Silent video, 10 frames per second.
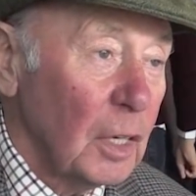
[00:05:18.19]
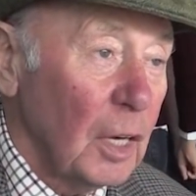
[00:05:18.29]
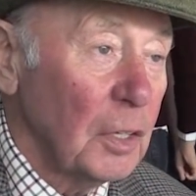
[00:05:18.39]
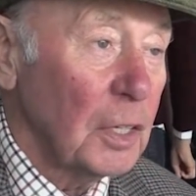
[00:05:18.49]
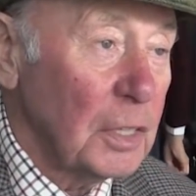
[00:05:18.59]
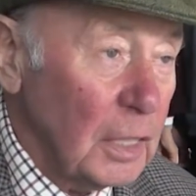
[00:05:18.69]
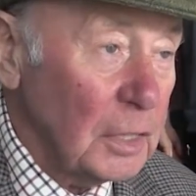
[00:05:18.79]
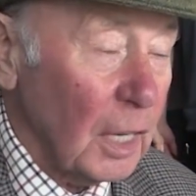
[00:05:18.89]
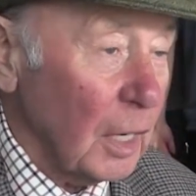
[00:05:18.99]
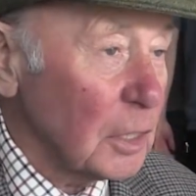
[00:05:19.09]
and the
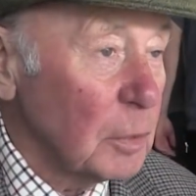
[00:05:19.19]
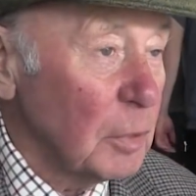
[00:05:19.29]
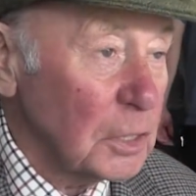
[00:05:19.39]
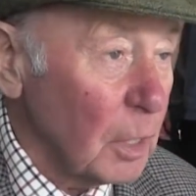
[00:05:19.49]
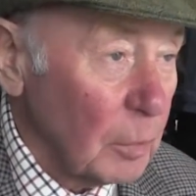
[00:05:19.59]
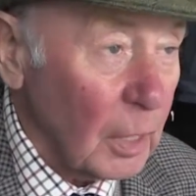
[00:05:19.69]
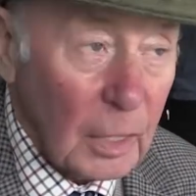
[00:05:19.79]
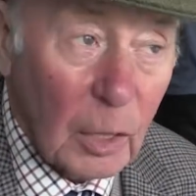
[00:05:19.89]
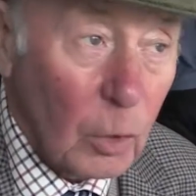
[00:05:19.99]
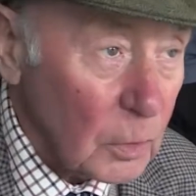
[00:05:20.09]
detail has to be
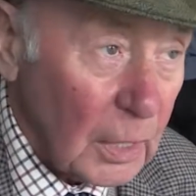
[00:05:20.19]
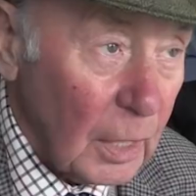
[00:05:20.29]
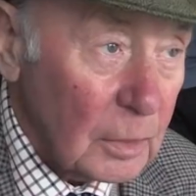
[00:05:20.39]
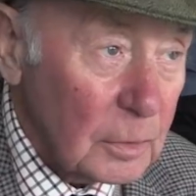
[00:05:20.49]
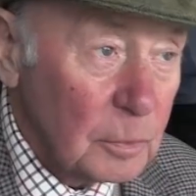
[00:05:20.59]
similarly looked at.